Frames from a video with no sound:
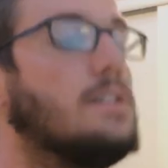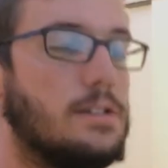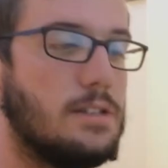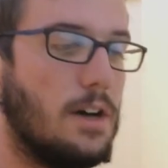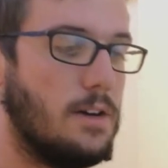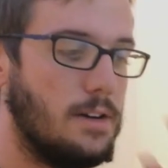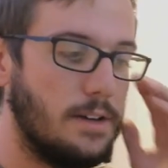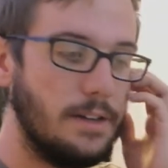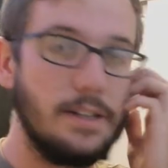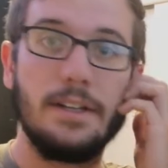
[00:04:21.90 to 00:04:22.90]
So
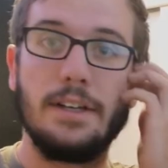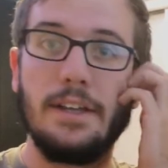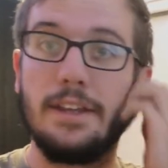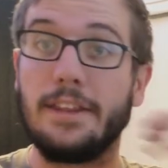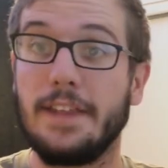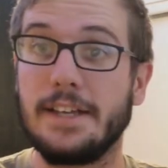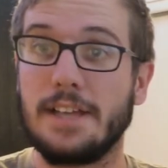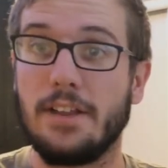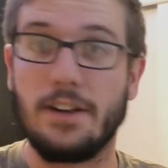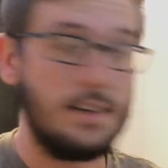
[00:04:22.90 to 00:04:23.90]
the things
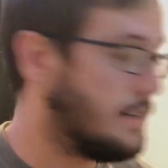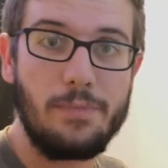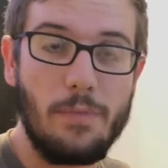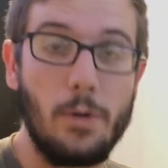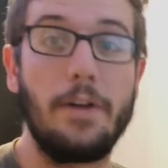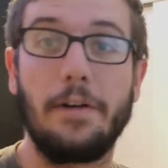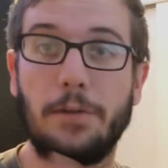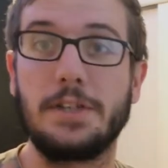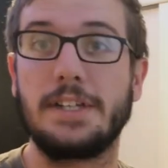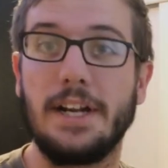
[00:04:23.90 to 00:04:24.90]
I learned, whenever I
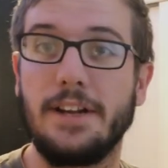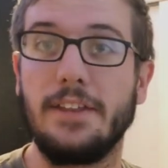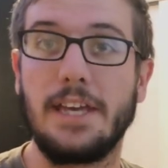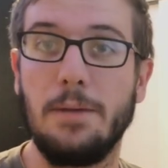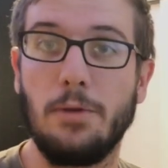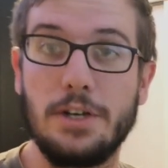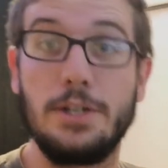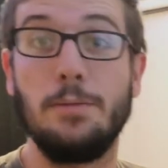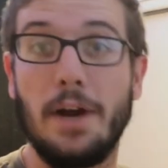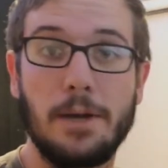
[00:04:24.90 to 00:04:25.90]
first connected the keyboard
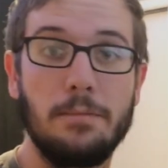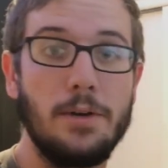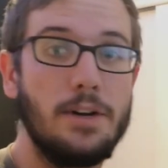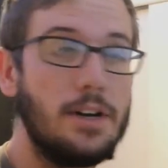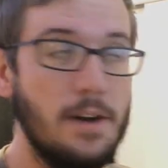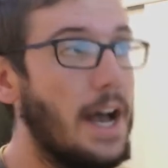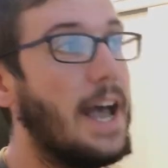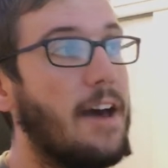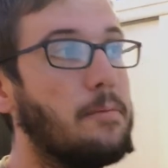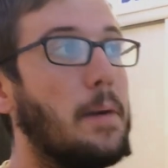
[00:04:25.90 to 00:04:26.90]
to my computer, I
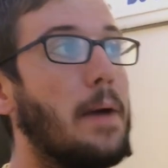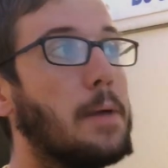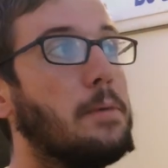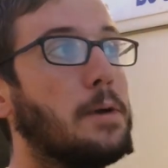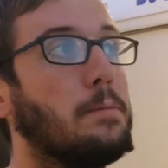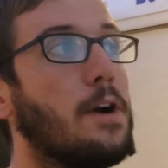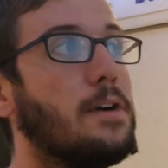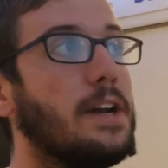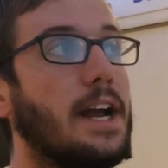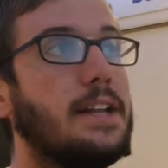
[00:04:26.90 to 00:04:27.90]
have my MacBook Pro
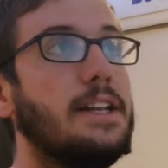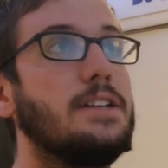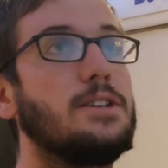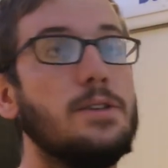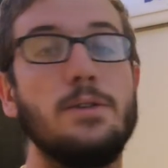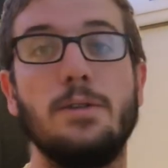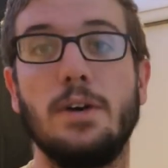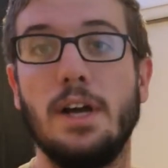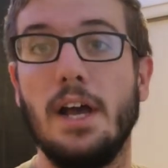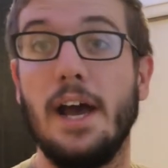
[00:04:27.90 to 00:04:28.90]
connected to
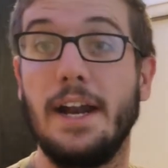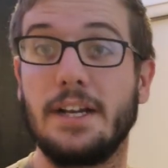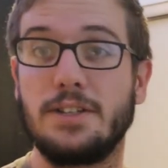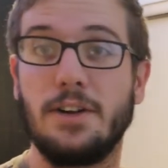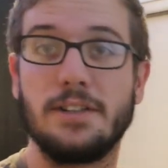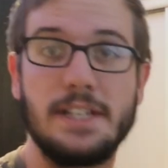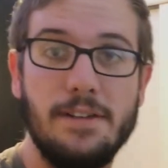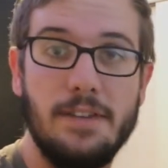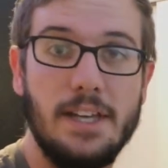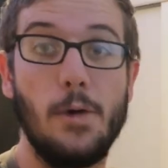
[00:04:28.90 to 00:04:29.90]
an external
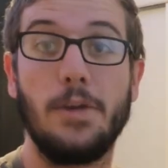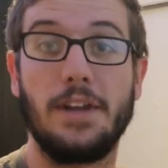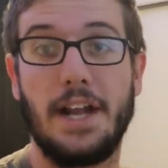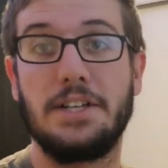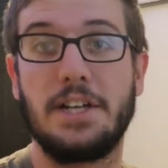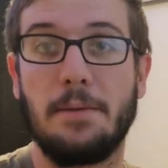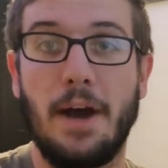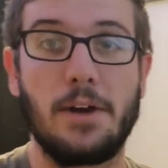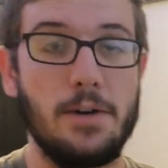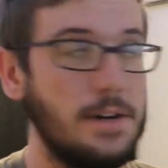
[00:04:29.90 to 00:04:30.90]
TV with an
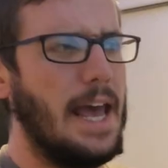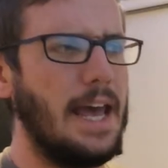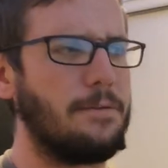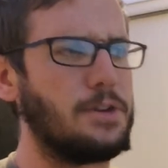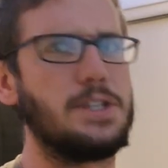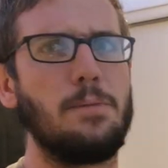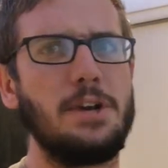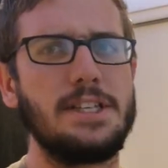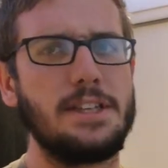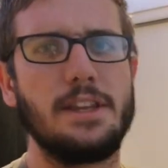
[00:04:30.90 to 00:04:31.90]
HDMI cord, and for some
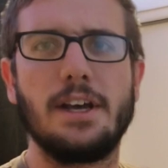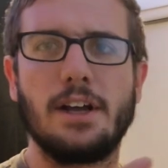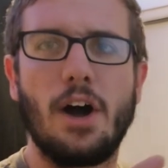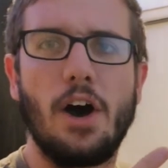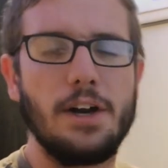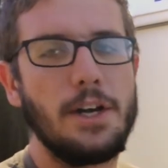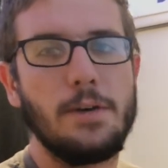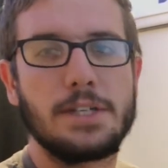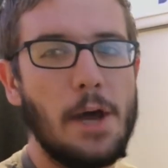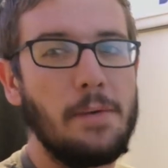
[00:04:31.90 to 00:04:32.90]
reason the audio
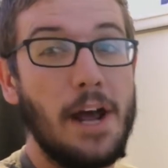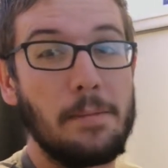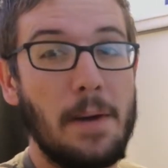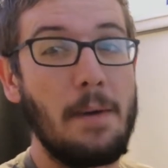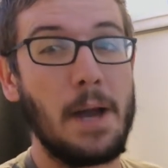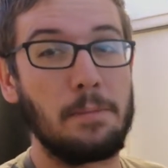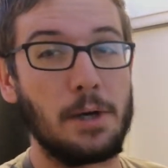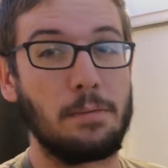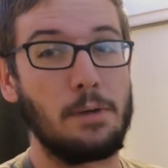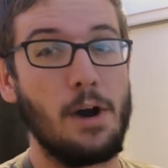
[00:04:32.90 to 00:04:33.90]
is coming out of my MacBook
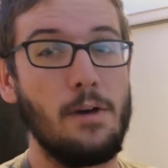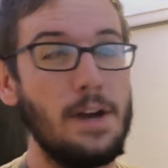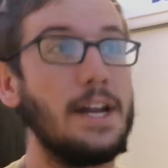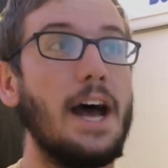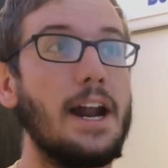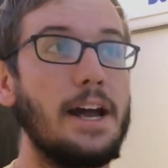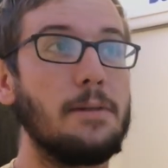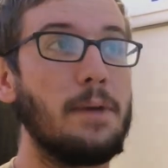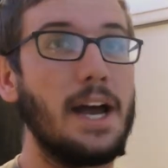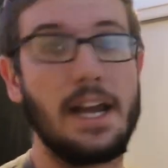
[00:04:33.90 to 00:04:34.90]
Pro and not out of
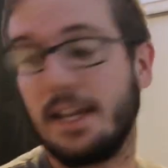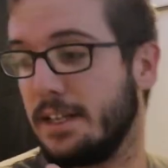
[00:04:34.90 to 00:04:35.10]
my